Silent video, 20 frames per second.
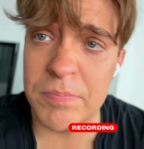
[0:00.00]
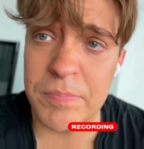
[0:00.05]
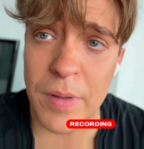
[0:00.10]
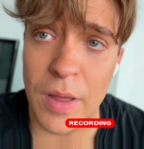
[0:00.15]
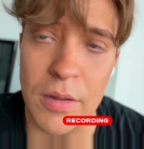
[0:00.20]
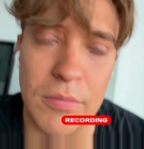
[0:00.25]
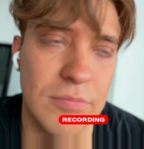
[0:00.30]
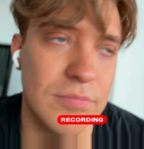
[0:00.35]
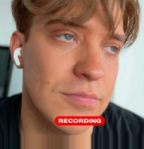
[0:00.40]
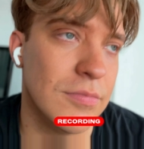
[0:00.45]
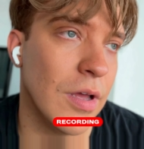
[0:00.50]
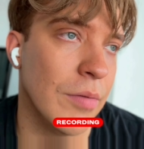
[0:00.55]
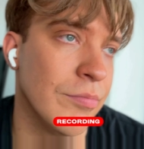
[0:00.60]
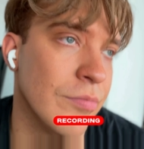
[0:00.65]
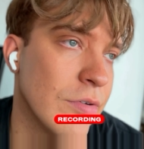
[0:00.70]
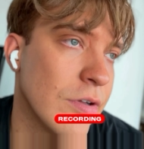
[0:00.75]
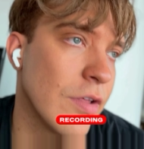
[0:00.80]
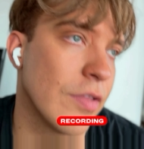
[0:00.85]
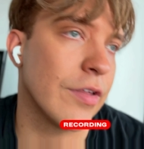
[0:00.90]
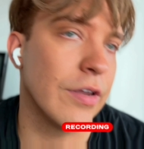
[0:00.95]
but I'm
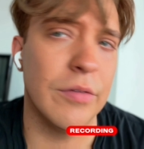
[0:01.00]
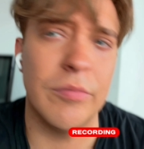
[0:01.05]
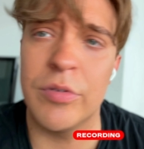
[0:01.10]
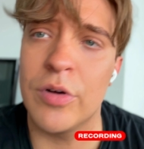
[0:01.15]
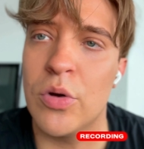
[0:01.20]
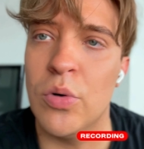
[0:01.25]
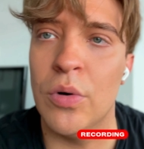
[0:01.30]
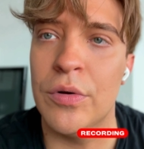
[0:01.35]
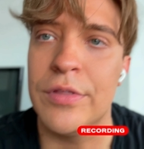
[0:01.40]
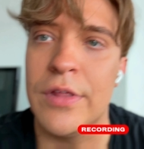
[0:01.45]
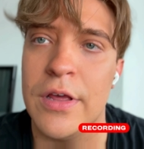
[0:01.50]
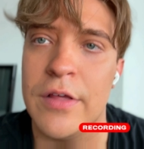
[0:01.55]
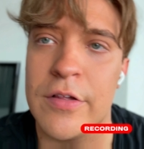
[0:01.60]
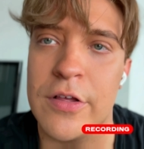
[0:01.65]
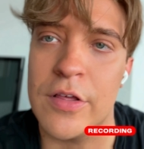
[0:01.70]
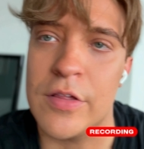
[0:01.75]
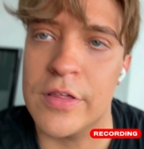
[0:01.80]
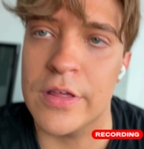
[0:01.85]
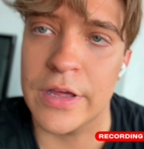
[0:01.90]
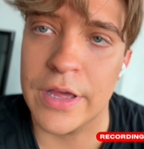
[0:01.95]
just gonna record these
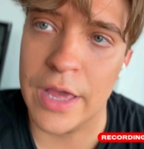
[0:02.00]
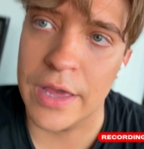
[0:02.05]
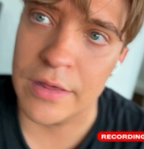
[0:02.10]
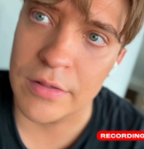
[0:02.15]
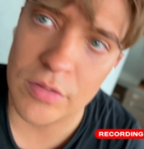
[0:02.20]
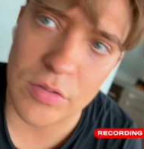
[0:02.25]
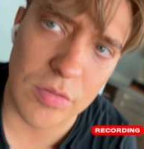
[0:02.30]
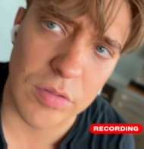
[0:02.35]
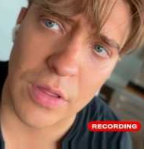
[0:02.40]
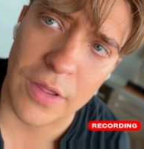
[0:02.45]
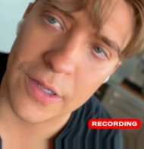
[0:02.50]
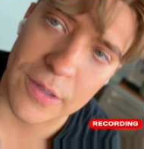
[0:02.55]
just in case. Like,